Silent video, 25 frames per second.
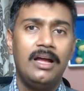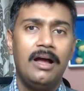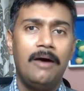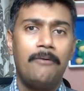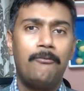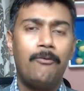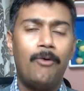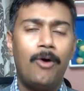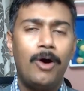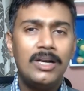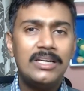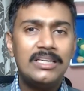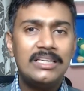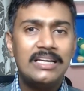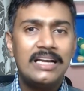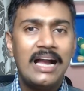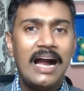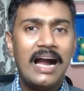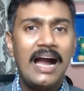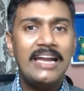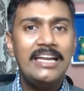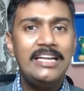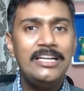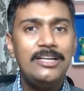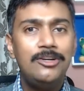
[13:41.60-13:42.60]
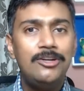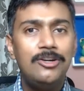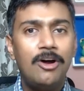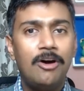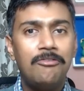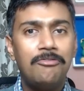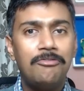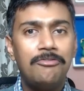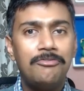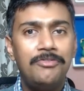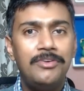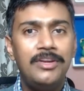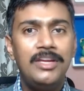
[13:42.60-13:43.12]
What kind
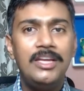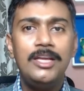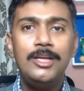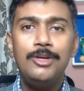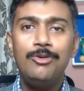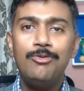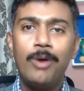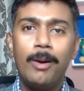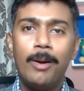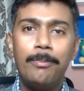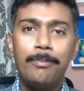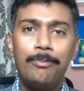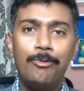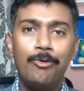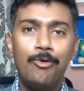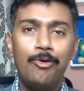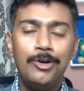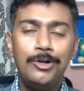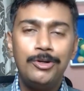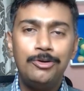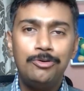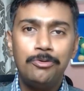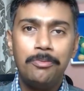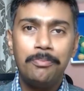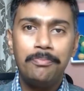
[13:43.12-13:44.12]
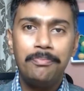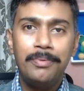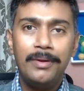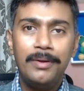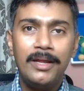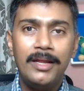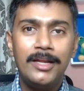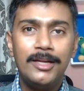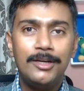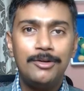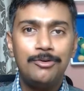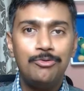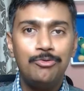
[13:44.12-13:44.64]
of fee you are going to
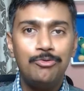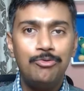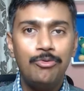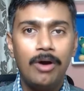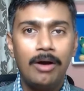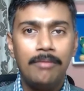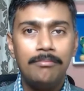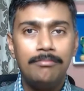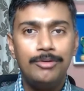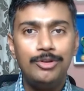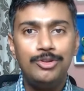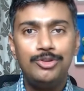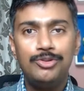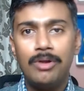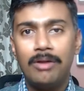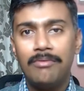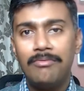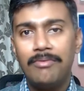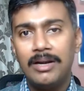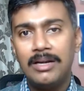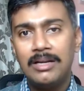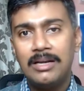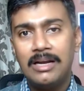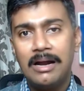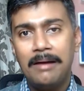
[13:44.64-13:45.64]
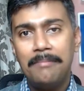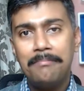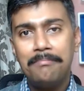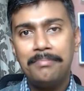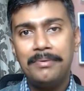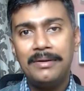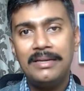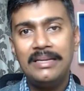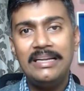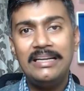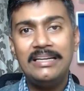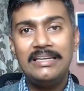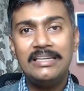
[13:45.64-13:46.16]
pay to a mutual fund
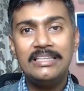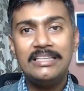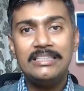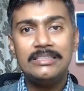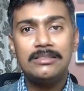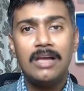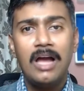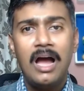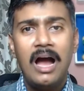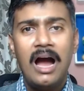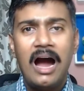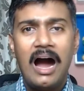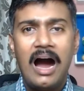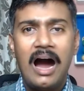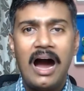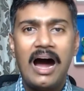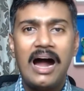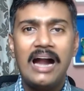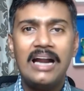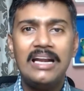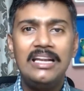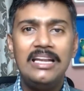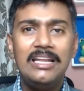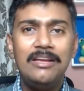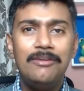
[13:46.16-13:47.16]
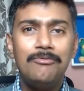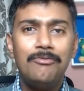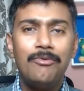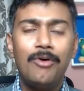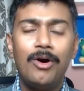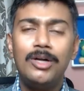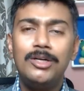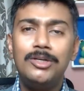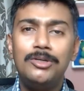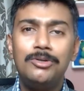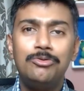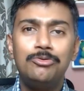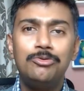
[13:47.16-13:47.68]
company, it is hardly
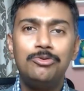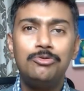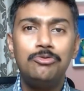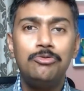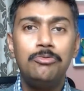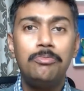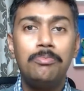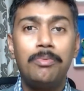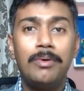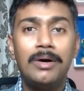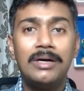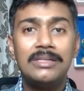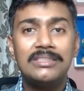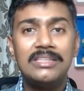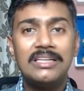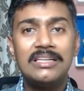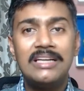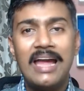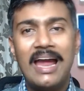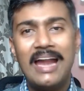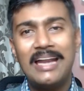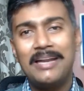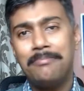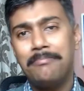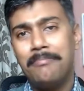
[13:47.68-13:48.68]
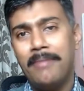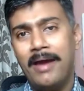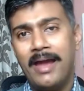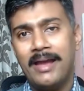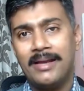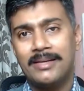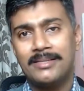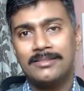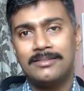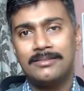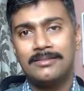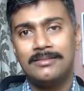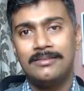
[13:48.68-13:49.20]
one to two percent at
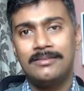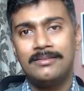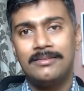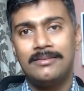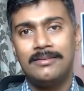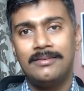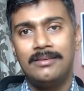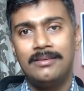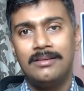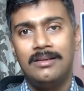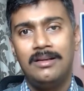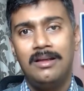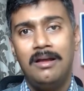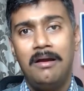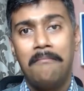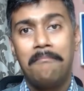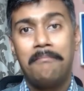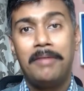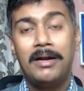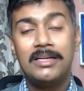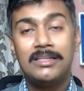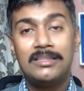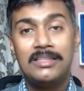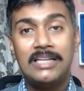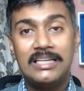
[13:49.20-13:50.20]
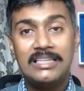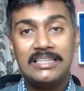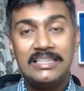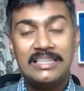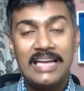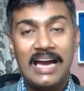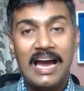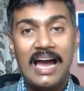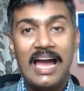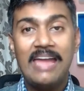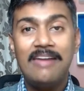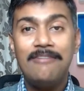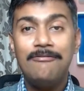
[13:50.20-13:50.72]
max. But the
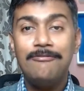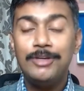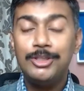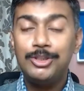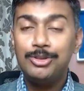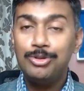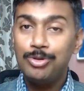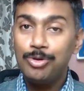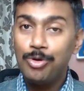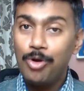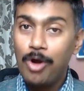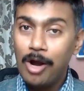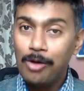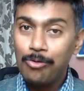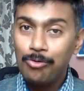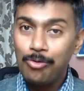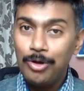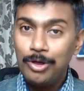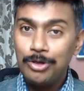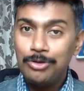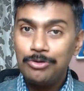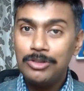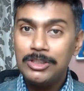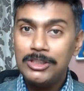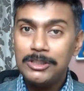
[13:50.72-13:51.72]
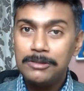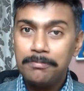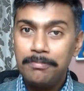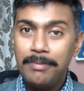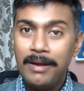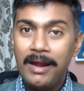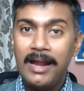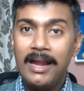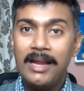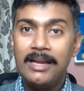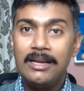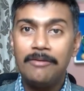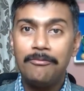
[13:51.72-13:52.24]
time which you are going to
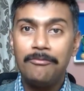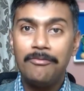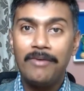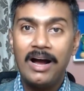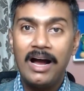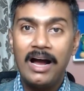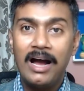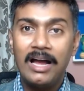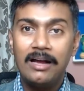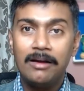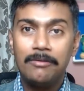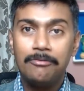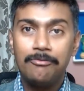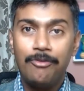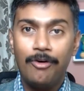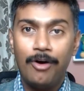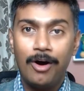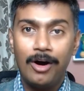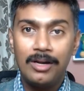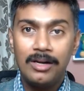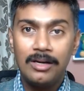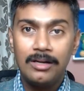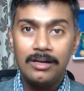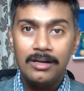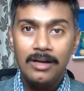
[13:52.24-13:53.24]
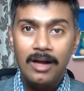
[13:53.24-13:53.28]
spend for